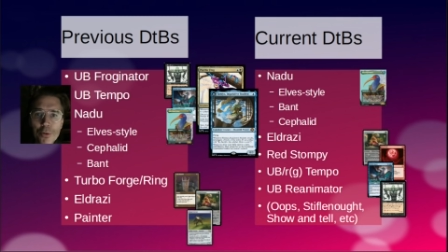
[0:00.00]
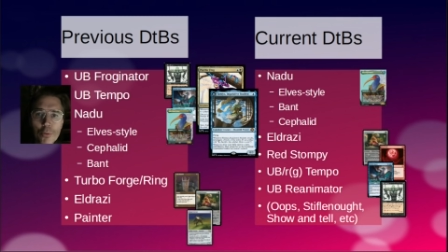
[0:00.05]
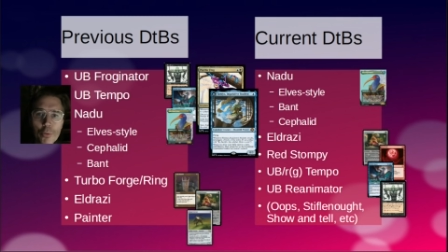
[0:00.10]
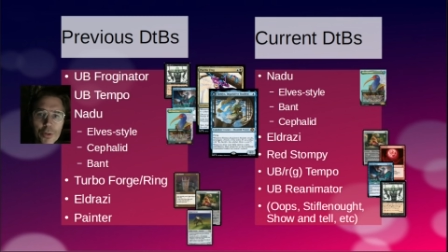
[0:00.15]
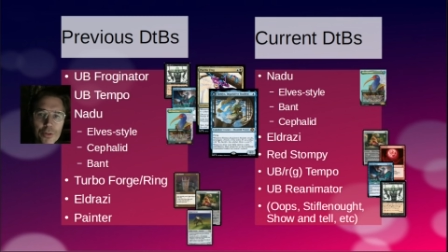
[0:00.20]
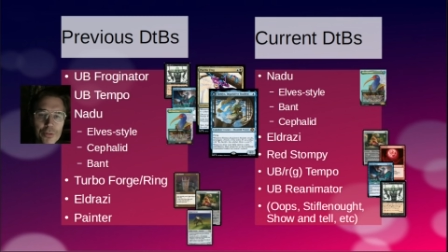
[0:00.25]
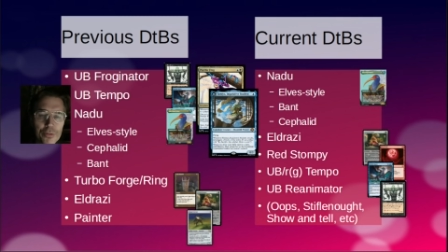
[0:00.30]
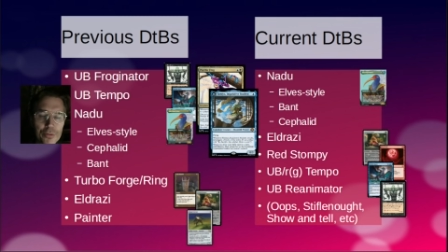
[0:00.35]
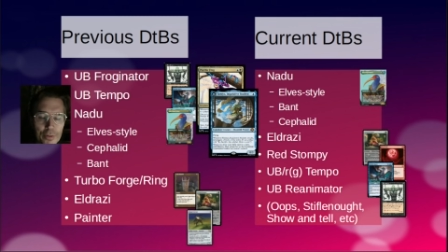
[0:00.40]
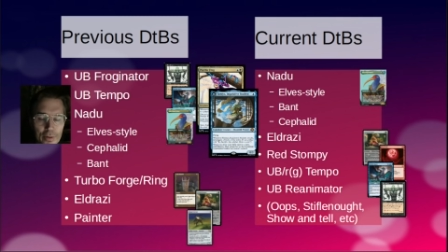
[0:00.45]

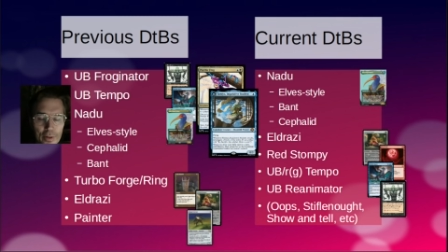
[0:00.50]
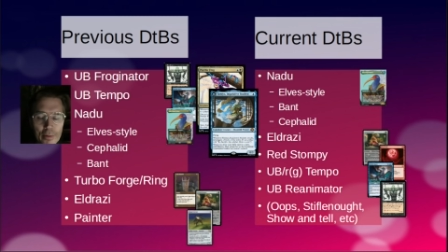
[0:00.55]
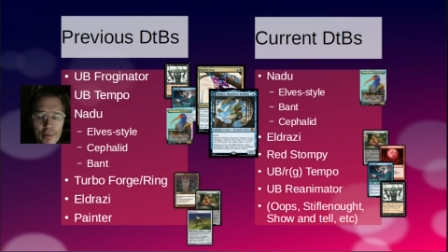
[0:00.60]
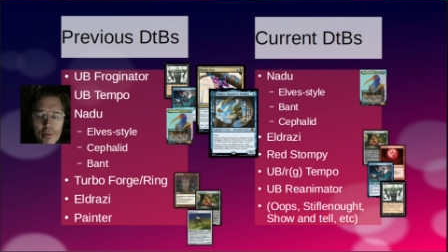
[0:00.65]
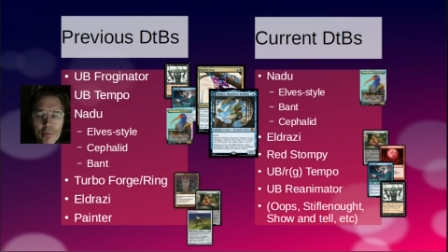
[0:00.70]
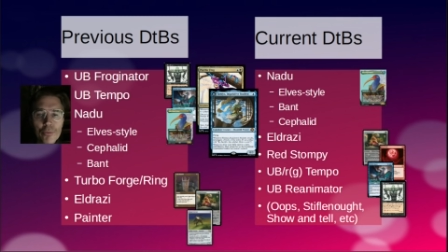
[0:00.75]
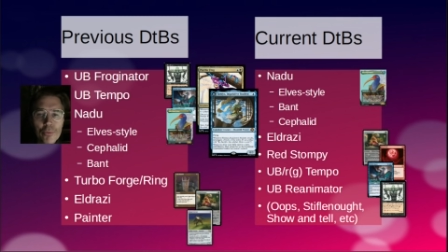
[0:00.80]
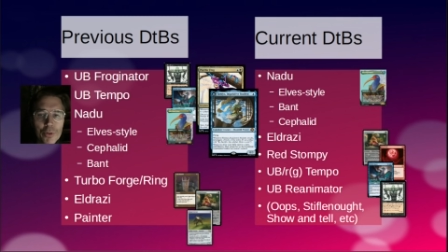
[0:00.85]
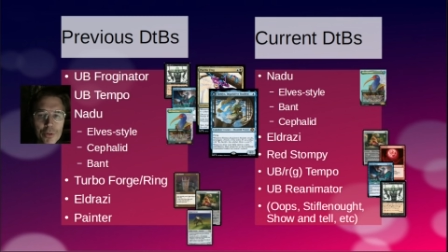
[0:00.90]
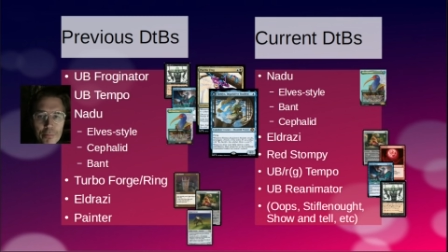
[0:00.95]

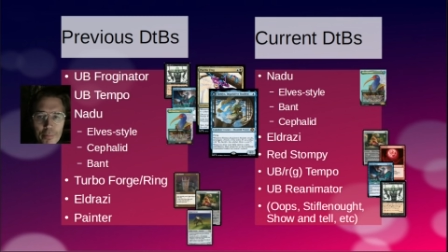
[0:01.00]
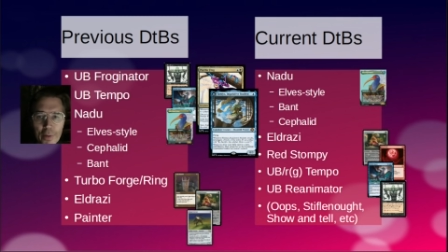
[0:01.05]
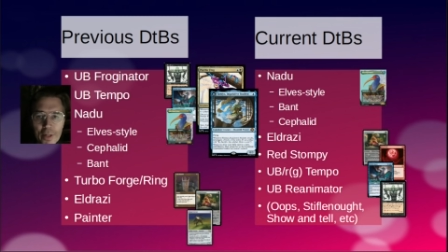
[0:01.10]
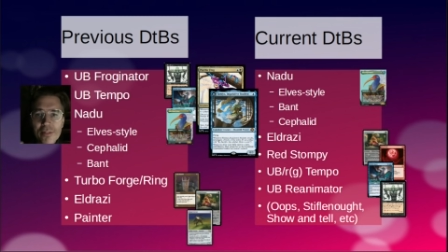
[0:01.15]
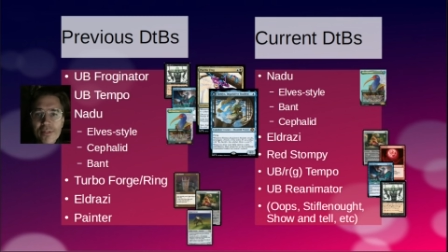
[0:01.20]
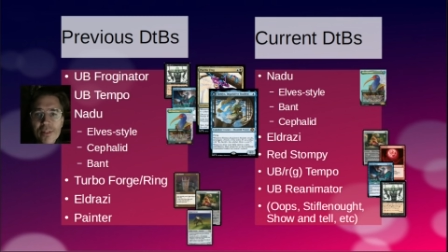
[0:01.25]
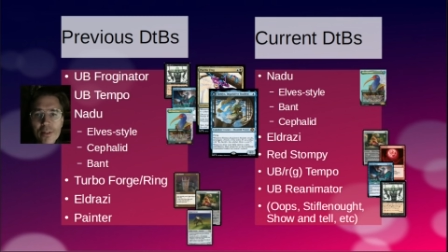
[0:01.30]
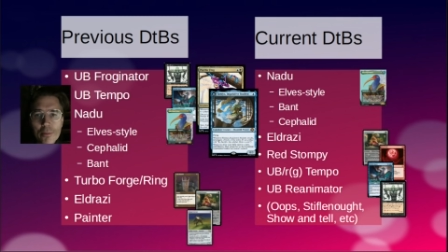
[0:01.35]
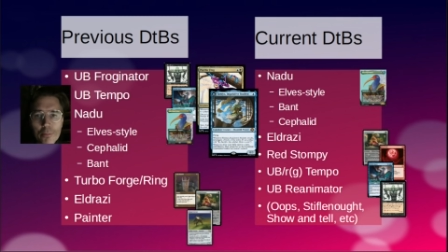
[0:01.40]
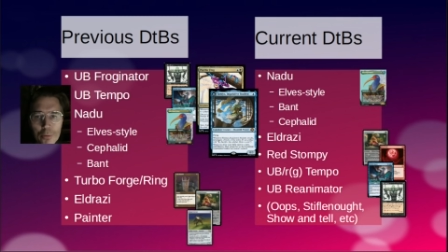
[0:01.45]
which made
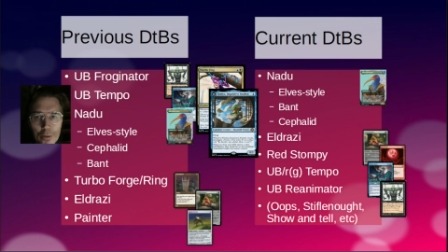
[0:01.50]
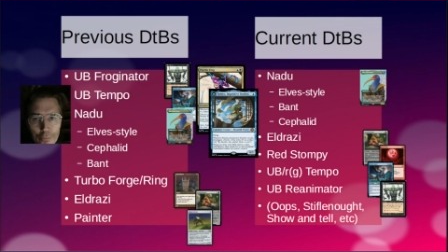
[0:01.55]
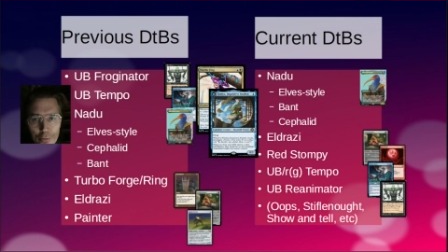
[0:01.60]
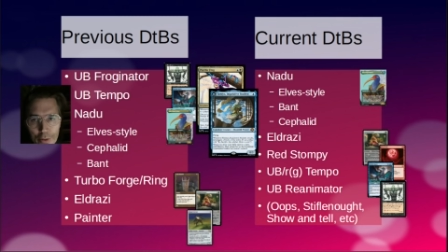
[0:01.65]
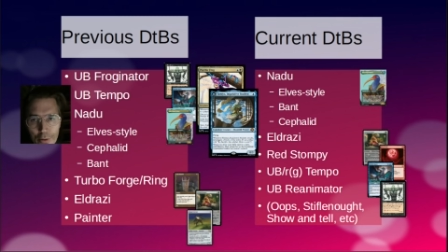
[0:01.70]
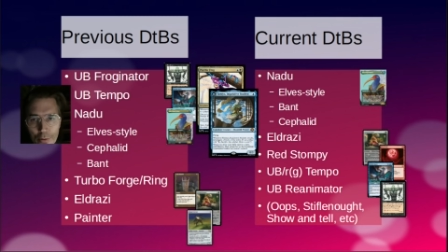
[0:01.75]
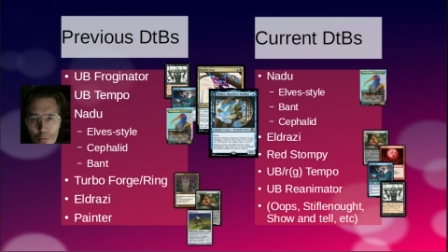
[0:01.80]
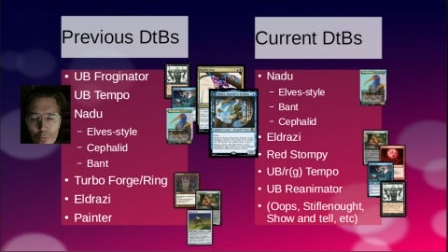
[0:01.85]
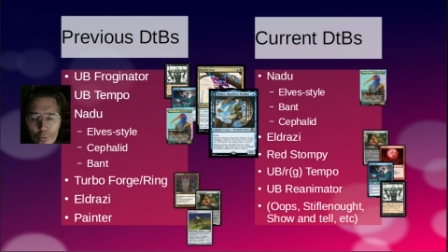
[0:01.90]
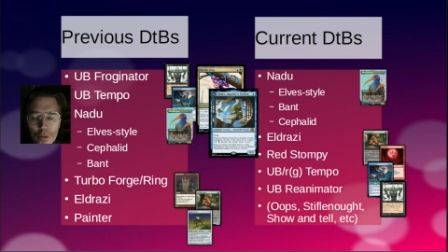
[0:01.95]
similar
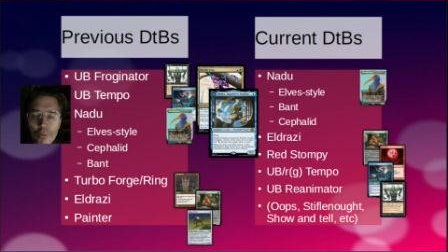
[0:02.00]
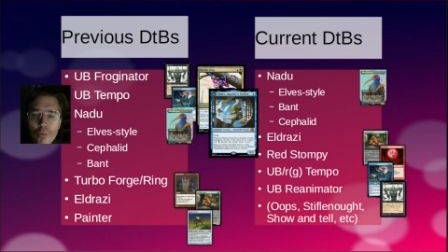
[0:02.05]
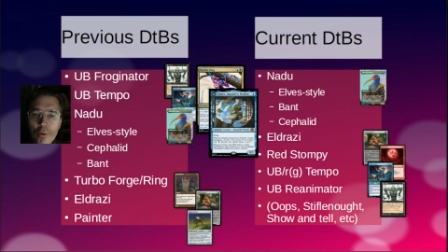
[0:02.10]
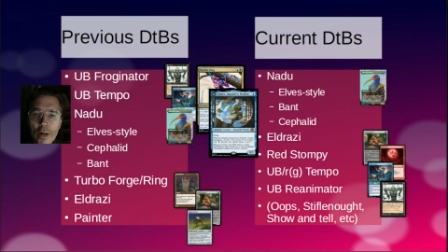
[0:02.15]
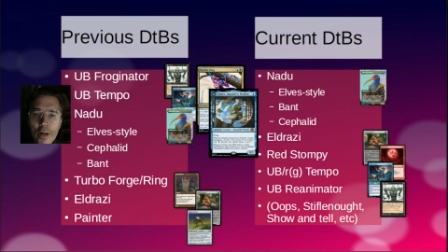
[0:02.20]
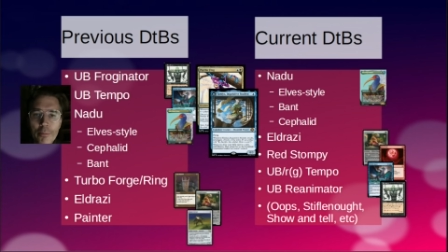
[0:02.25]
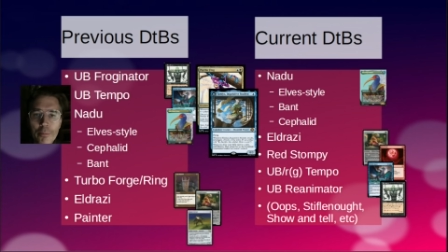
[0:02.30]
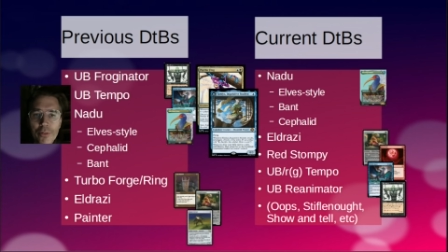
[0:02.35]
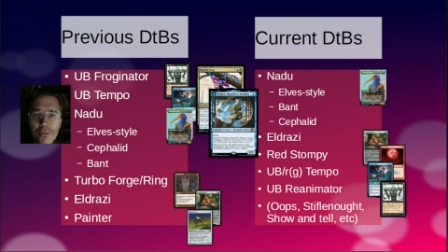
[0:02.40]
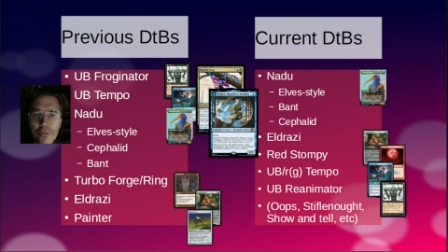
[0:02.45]

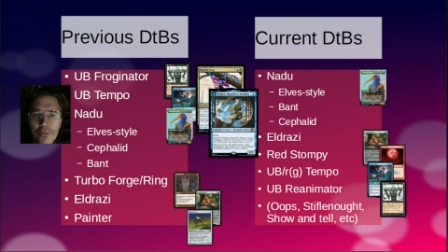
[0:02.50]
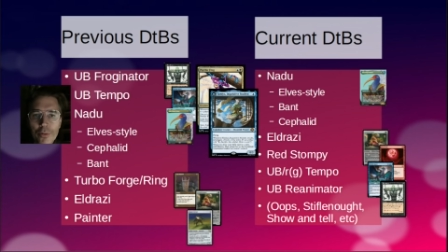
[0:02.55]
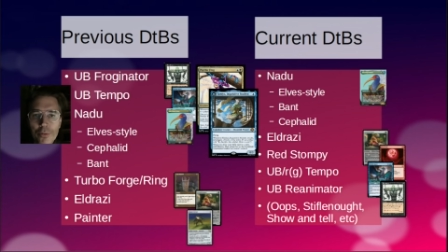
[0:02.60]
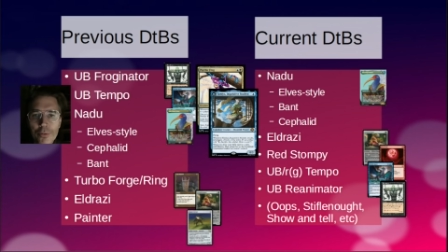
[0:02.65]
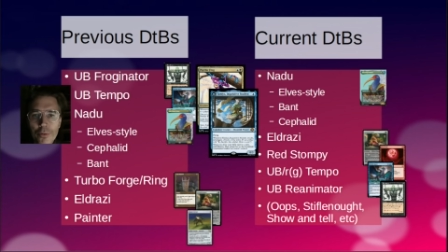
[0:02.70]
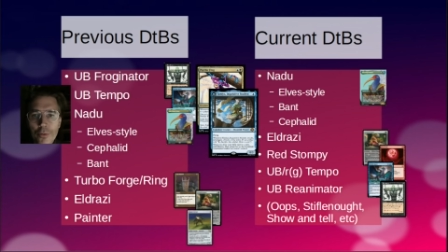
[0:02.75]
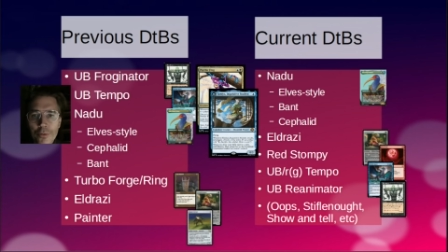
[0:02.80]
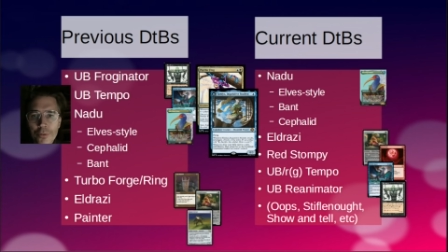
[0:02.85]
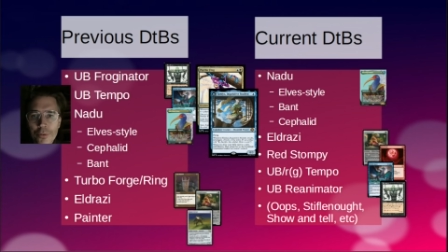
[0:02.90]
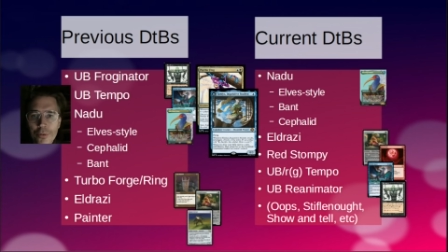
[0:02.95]
requirements
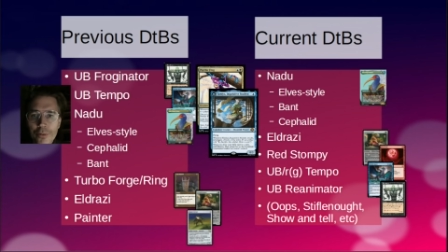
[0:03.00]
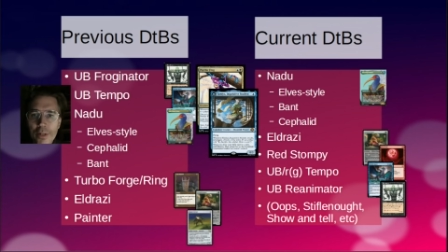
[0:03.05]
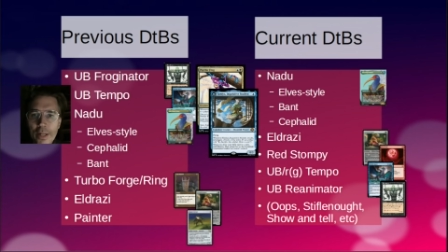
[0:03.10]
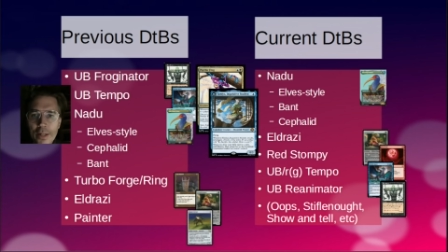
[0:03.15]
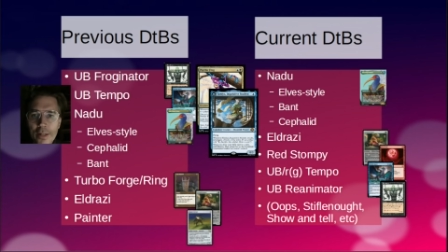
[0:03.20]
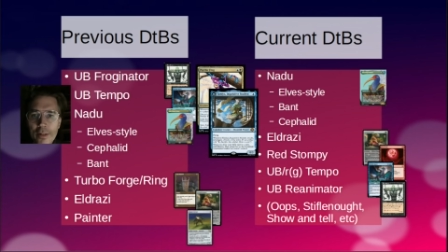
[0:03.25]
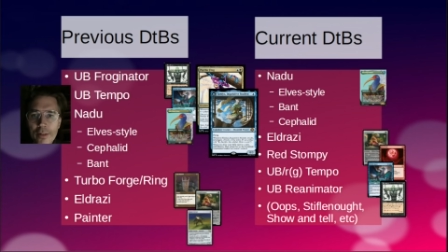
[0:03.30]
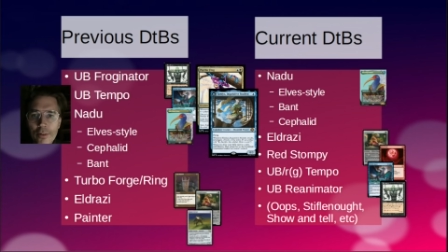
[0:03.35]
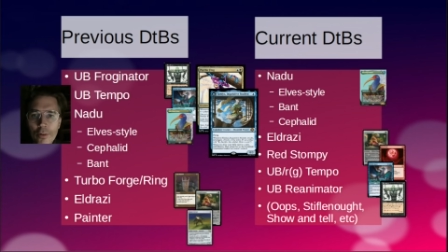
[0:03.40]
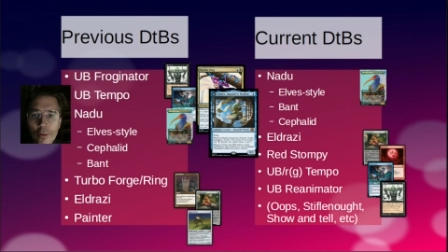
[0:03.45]
on your deck.